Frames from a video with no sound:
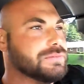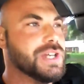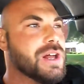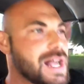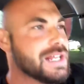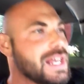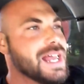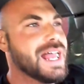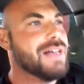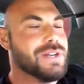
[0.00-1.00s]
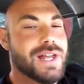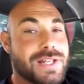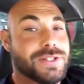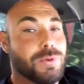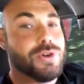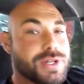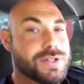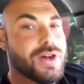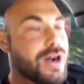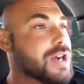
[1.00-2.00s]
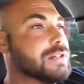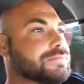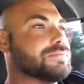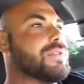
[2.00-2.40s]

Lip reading: you know, I can't have a nice sports car.